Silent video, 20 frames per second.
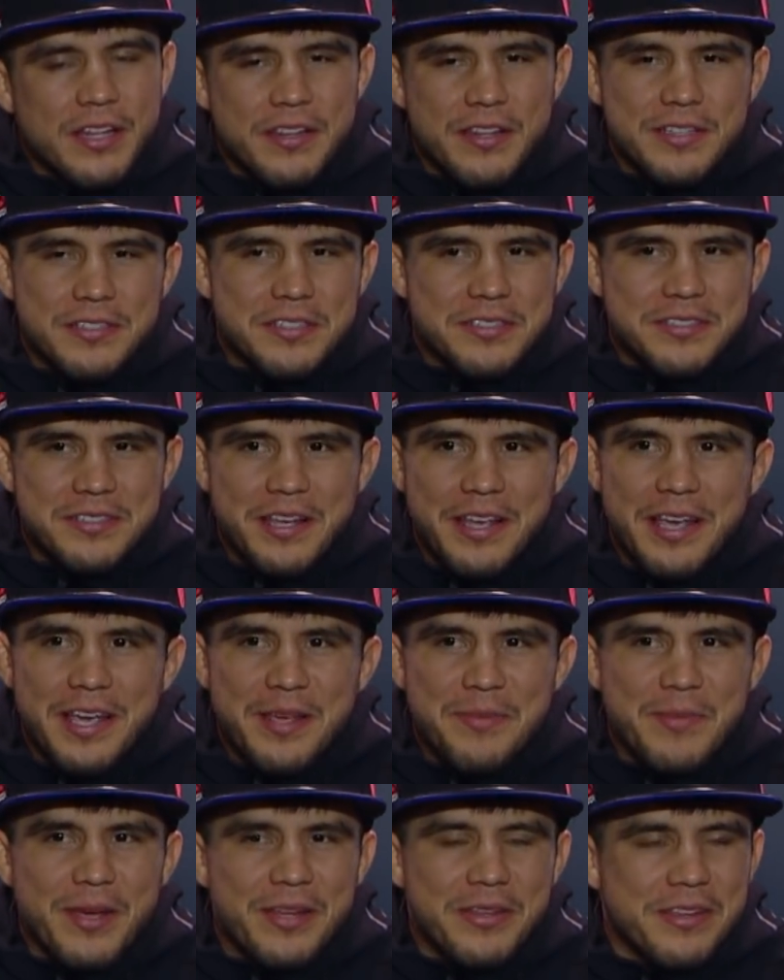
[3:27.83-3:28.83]
They just said,
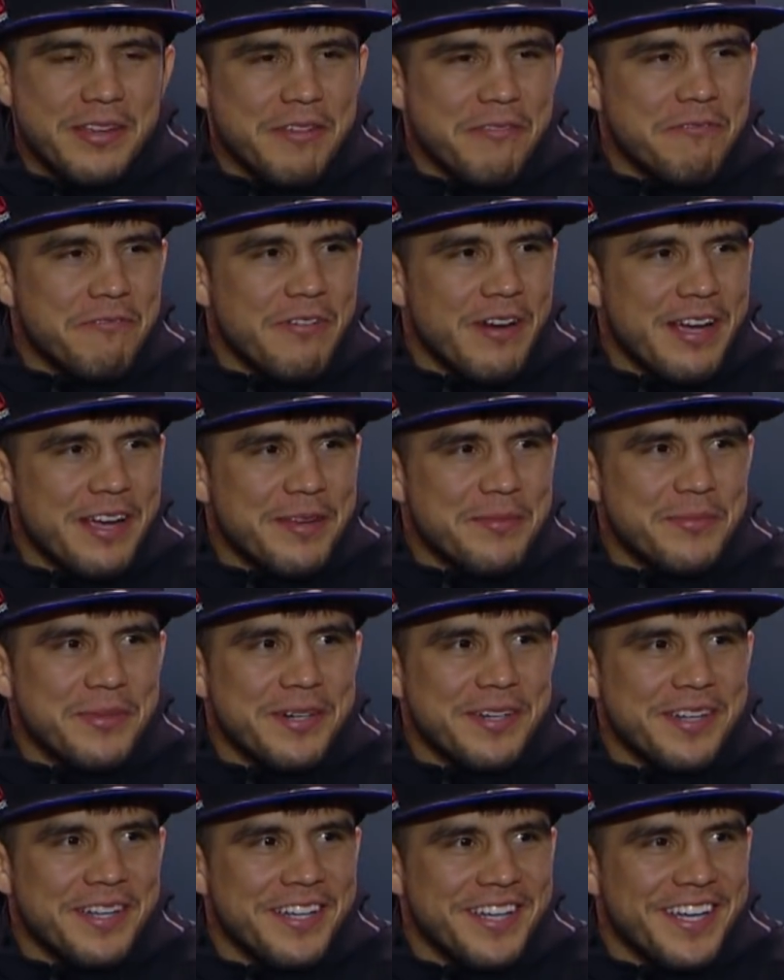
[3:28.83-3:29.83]
hey, man, you can fight,
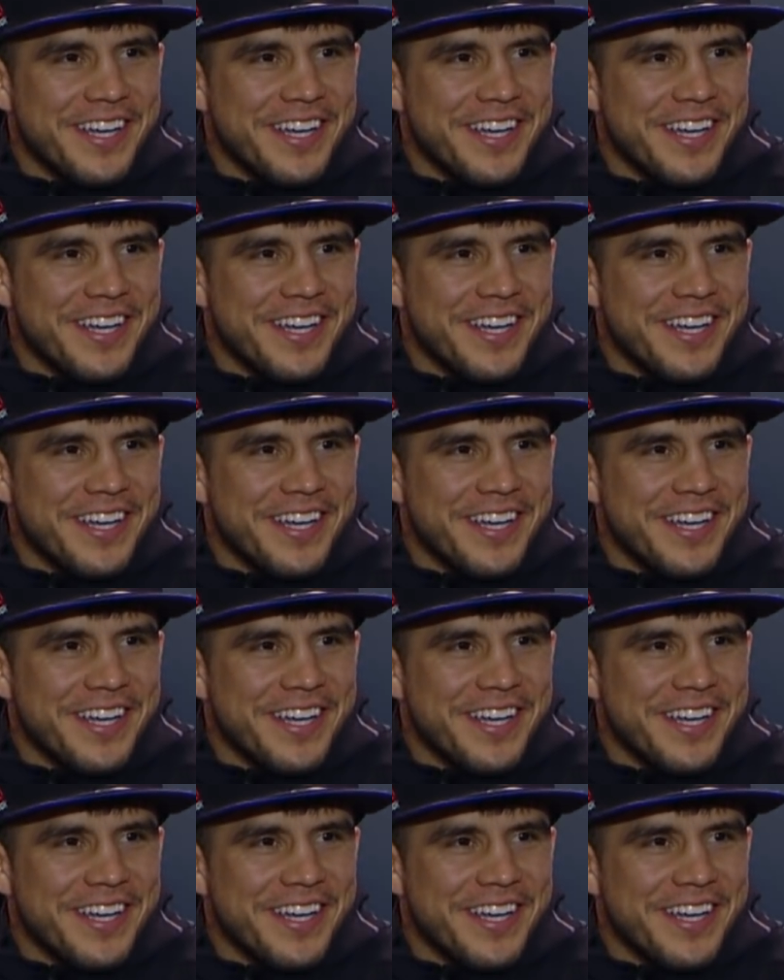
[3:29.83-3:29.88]
but